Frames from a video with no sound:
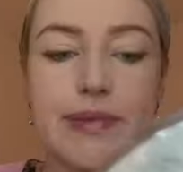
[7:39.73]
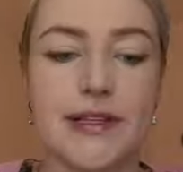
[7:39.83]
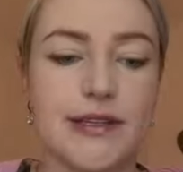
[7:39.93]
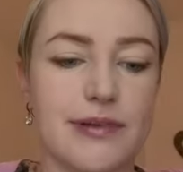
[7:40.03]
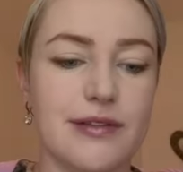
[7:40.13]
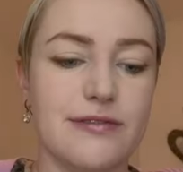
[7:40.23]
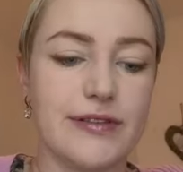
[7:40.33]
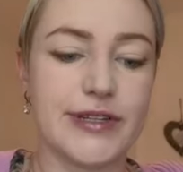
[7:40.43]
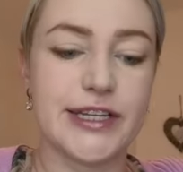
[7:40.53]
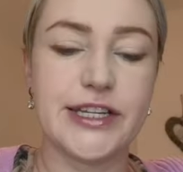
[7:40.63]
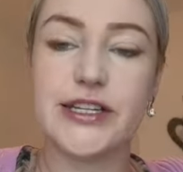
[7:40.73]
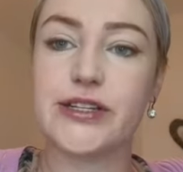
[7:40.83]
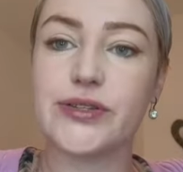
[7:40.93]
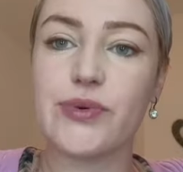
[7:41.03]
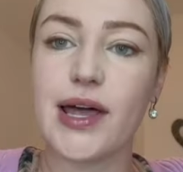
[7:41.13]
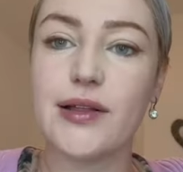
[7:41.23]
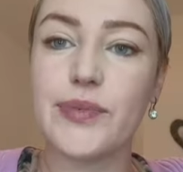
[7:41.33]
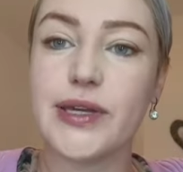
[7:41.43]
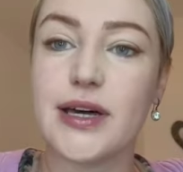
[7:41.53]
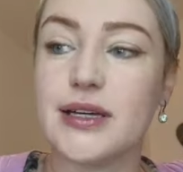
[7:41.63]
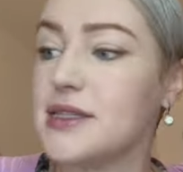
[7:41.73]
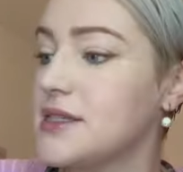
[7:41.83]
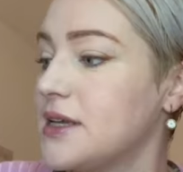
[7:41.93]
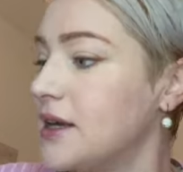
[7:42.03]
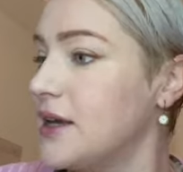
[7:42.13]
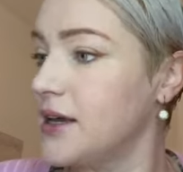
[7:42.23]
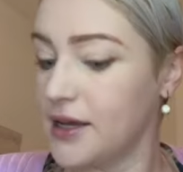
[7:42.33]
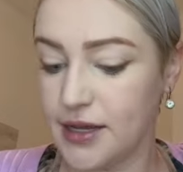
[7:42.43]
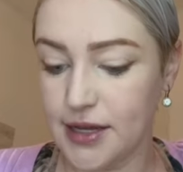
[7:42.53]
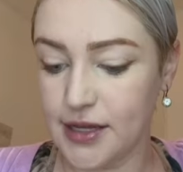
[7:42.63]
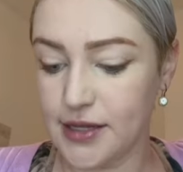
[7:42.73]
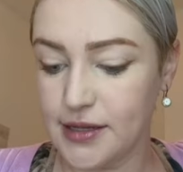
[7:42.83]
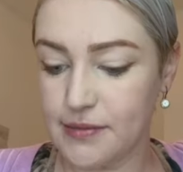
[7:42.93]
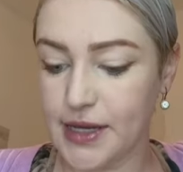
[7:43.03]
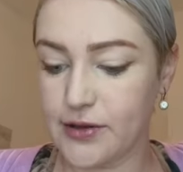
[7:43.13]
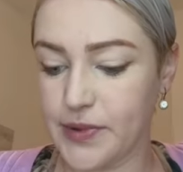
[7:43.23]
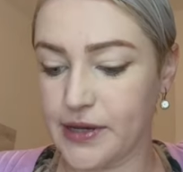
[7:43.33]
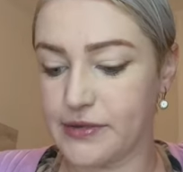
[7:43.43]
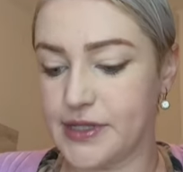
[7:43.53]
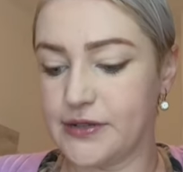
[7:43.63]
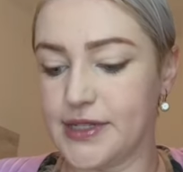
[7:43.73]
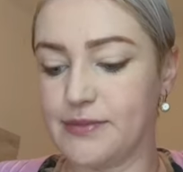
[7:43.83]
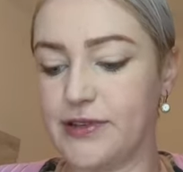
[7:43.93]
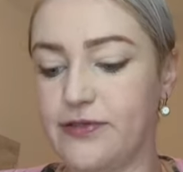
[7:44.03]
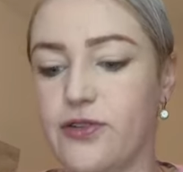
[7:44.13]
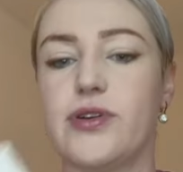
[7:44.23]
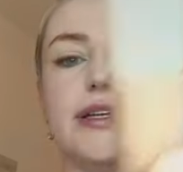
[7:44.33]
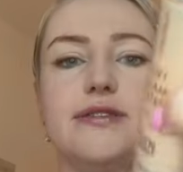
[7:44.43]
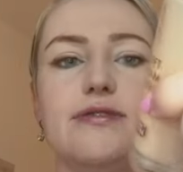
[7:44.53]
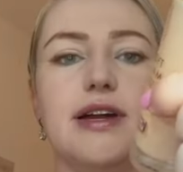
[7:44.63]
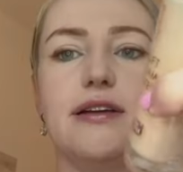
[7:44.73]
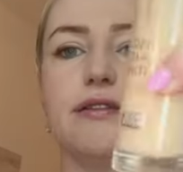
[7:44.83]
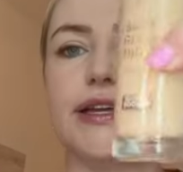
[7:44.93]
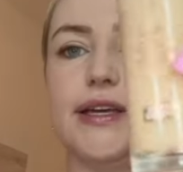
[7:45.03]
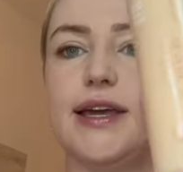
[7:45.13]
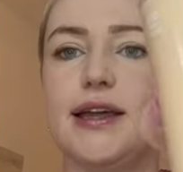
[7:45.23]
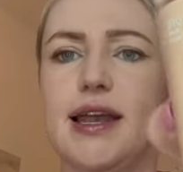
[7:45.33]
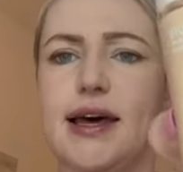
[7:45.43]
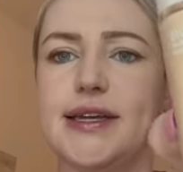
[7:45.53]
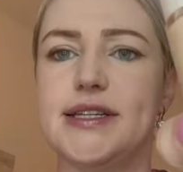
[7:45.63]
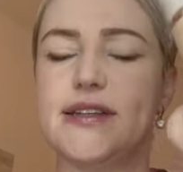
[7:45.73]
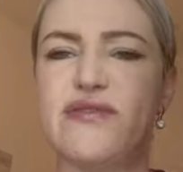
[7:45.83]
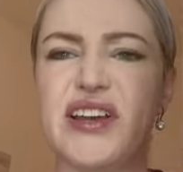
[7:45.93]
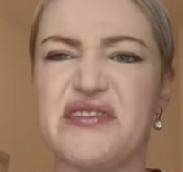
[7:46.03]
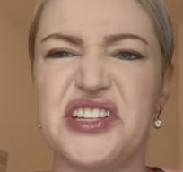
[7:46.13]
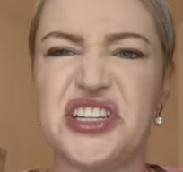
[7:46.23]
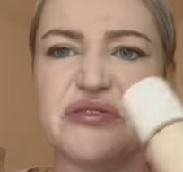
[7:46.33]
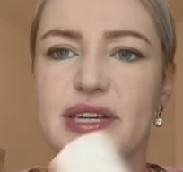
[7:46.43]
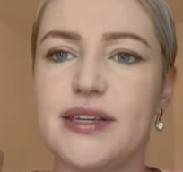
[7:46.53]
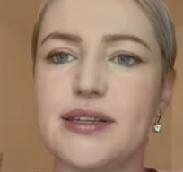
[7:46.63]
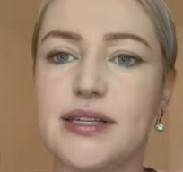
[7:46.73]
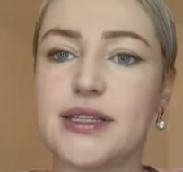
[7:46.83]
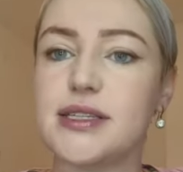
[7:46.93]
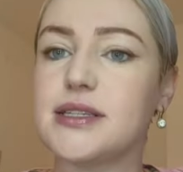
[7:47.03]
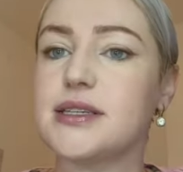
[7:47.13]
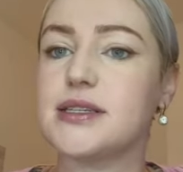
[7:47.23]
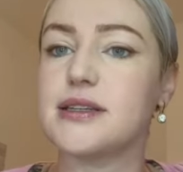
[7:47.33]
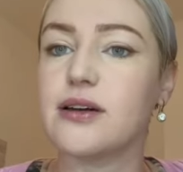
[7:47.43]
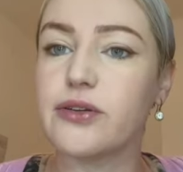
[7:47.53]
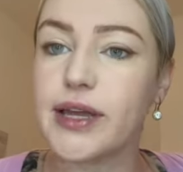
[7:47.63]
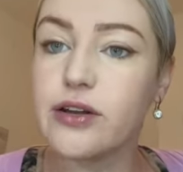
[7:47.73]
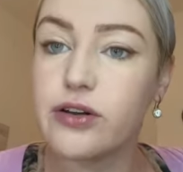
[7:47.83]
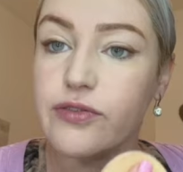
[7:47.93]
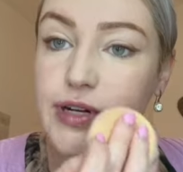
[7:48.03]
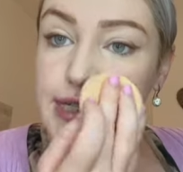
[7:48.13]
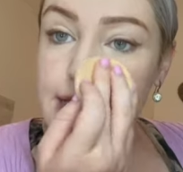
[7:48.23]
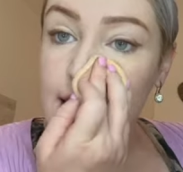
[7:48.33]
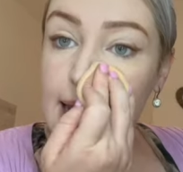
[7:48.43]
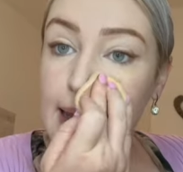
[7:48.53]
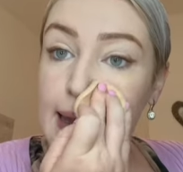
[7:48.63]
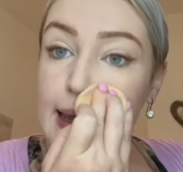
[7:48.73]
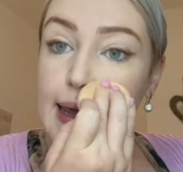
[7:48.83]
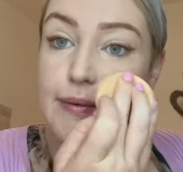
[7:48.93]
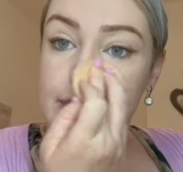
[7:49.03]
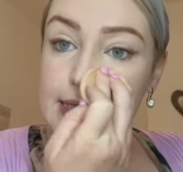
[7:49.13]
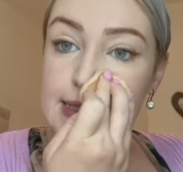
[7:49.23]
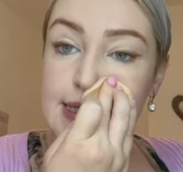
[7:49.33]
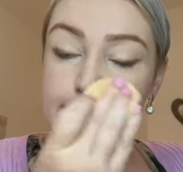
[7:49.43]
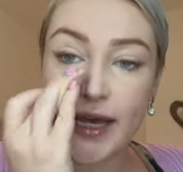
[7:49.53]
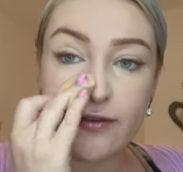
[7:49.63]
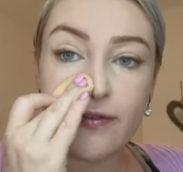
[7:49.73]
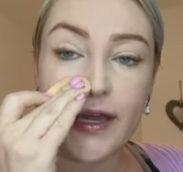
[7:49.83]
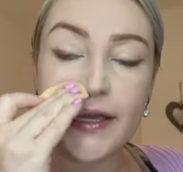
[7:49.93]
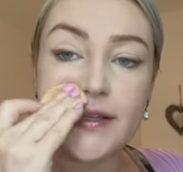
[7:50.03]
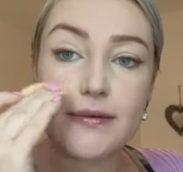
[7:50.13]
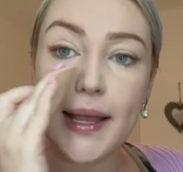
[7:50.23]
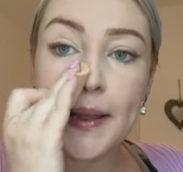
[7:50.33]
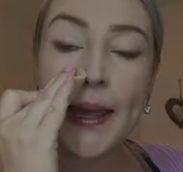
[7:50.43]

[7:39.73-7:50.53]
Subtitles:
buildable foundation as well, because the makeup I was using before is very light and very dewy. It's not great coverage, but this is mattifying as well.